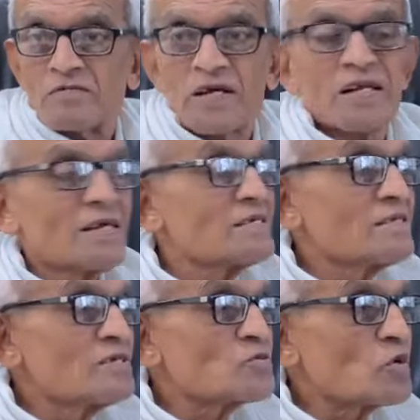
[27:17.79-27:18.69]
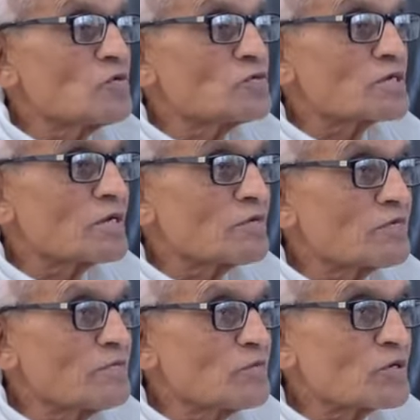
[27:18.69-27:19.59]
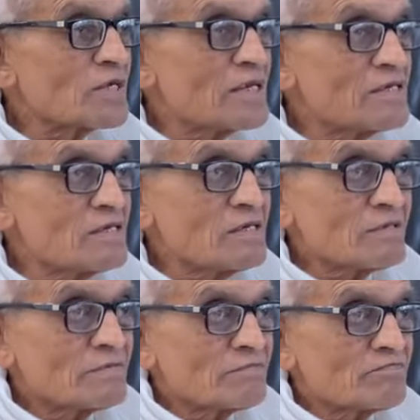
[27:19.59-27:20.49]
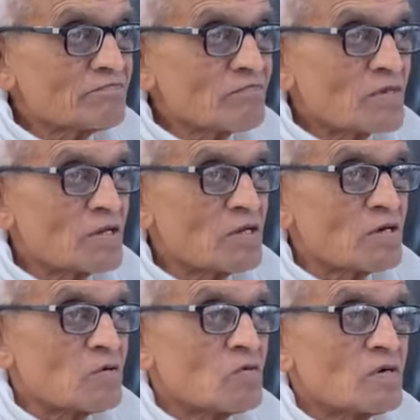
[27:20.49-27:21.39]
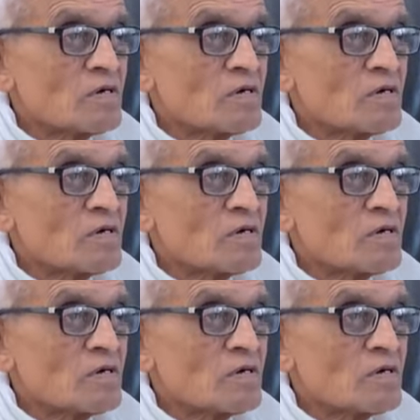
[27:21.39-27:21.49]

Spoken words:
Where lies the solution of immortality? Love.